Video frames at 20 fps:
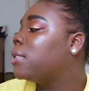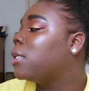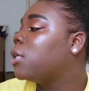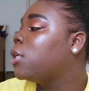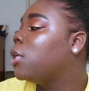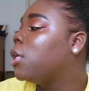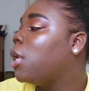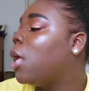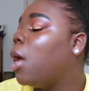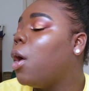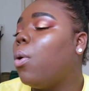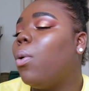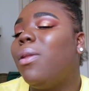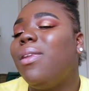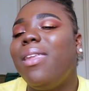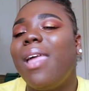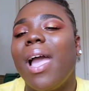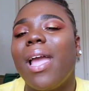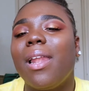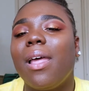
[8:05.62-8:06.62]

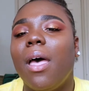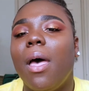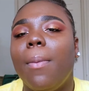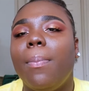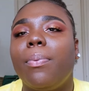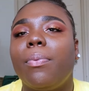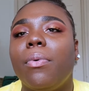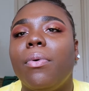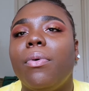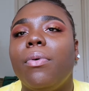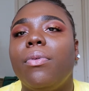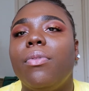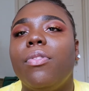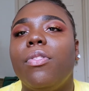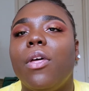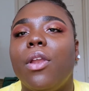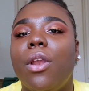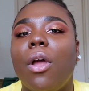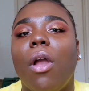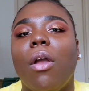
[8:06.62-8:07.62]
light up
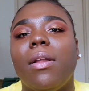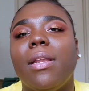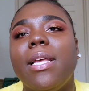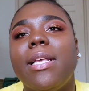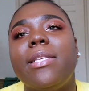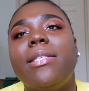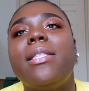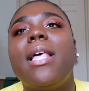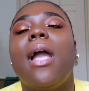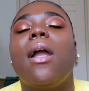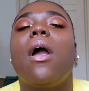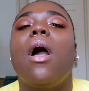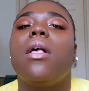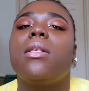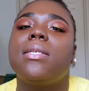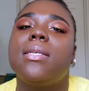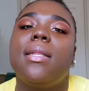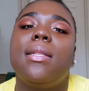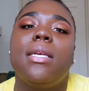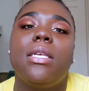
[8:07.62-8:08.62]
the darkness that
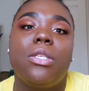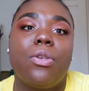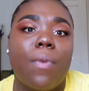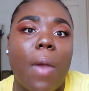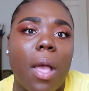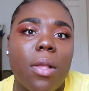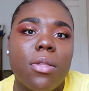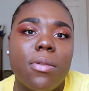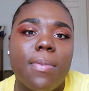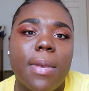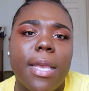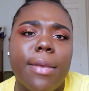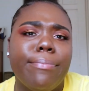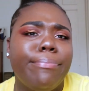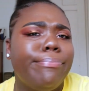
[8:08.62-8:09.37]
constantly surrounds me.